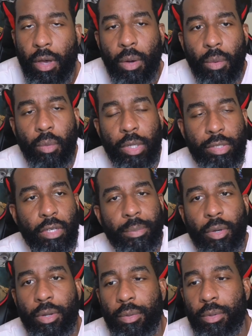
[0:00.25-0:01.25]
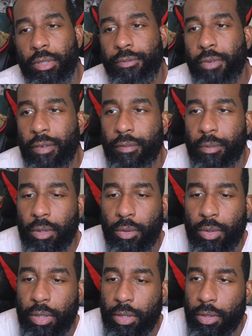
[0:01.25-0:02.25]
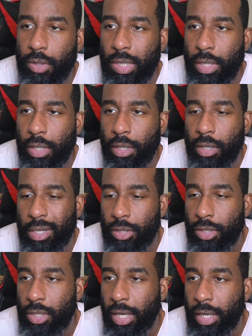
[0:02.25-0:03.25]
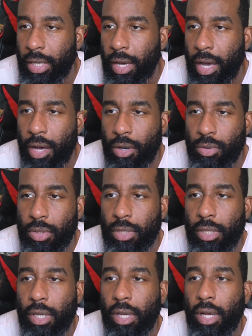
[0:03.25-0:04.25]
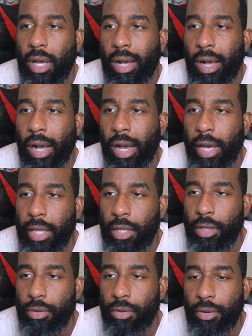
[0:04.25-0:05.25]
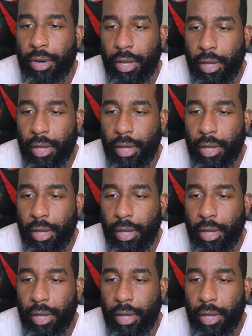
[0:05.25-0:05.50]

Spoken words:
What's up, Go to Ones? Frank from the Go to Guild here, checking out Ideogram.